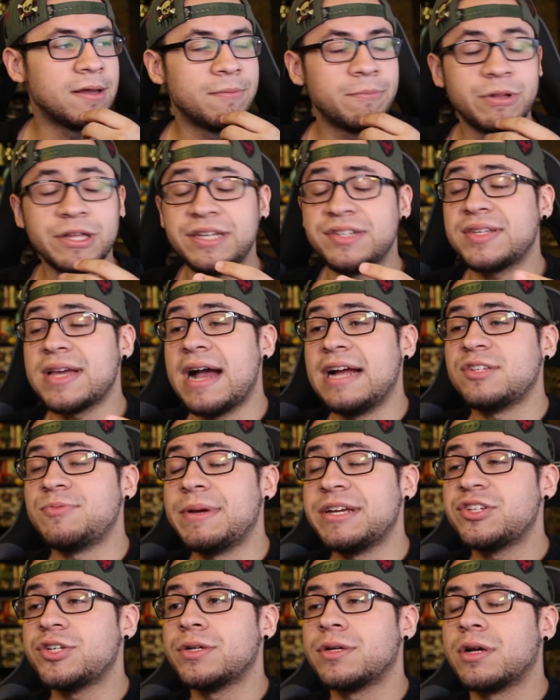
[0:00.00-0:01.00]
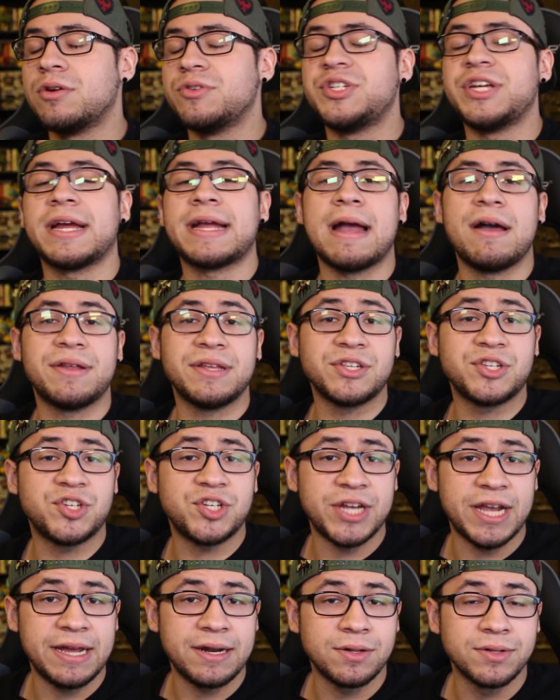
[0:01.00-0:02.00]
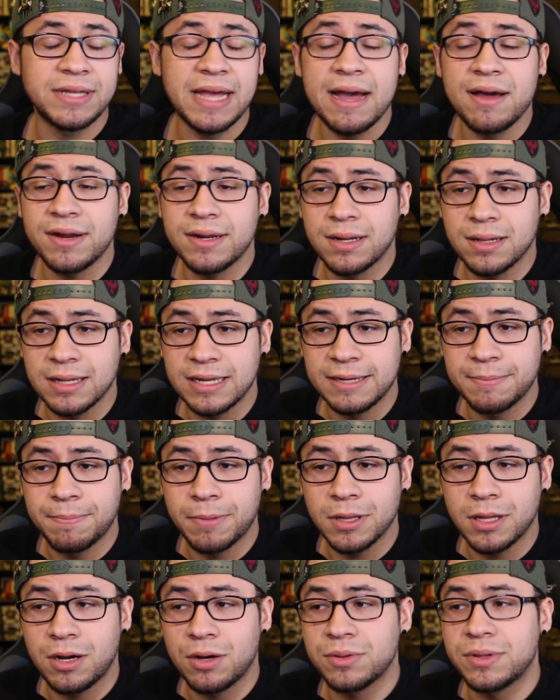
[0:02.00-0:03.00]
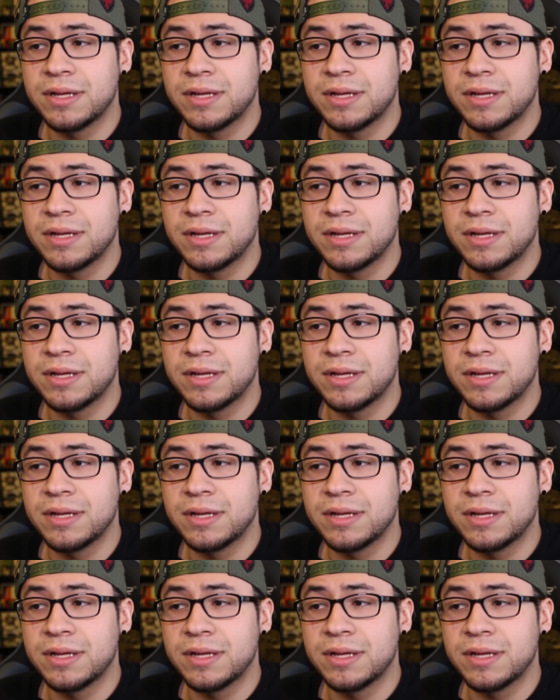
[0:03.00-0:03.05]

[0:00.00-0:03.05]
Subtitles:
Please guys, make sure to go check out his channel down in the link below.